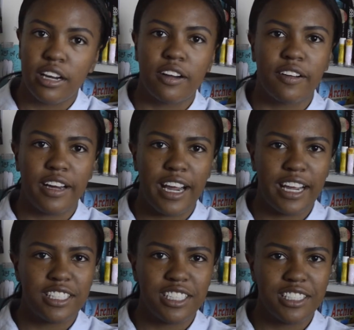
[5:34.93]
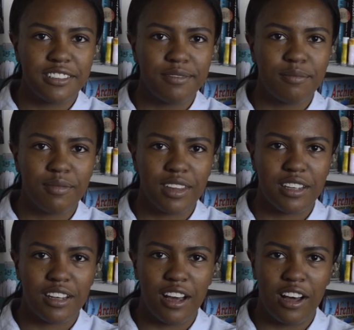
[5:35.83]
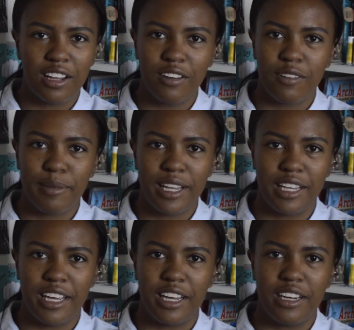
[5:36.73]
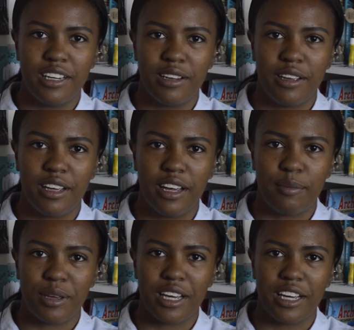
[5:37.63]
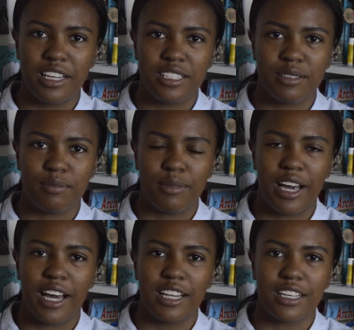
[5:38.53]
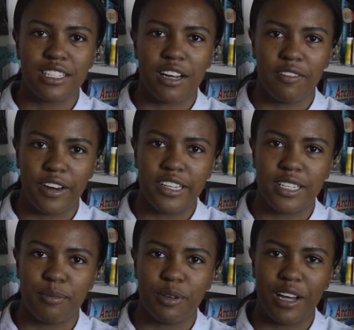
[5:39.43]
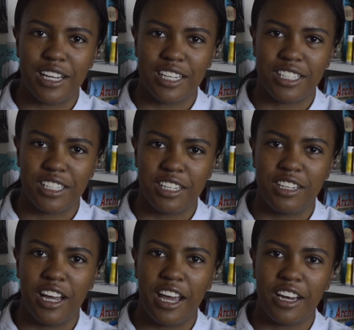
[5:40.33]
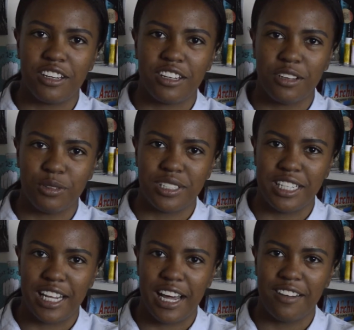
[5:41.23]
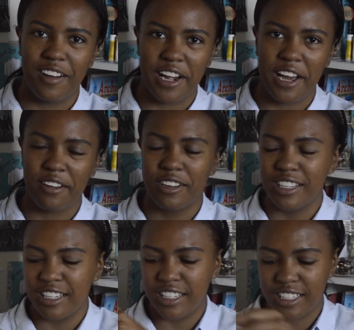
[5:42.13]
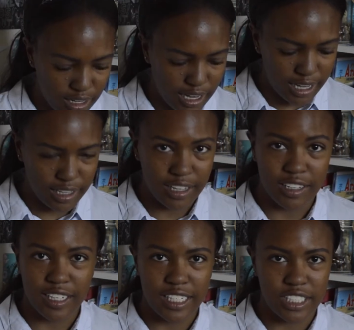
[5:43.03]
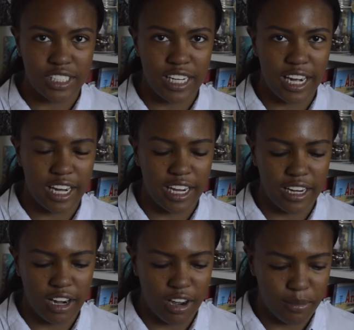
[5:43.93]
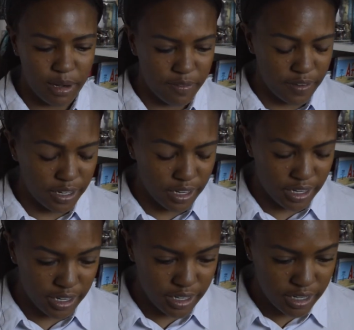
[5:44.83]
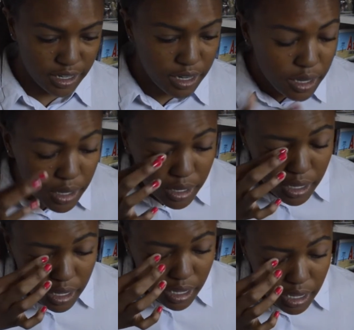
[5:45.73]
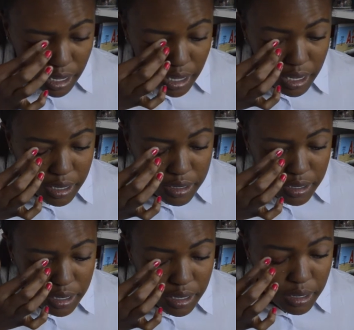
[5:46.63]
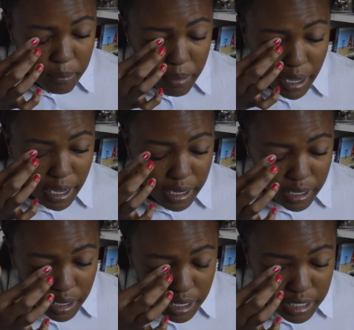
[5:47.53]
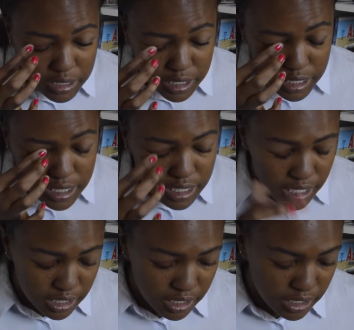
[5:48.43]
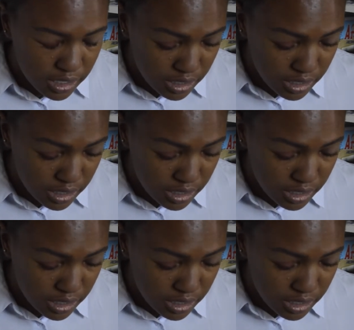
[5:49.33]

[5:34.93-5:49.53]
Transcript: Creation all over my lid because my eye looks are very simple, as I said, and you will see that right now. I literally just take it on my finger and pat it on to the center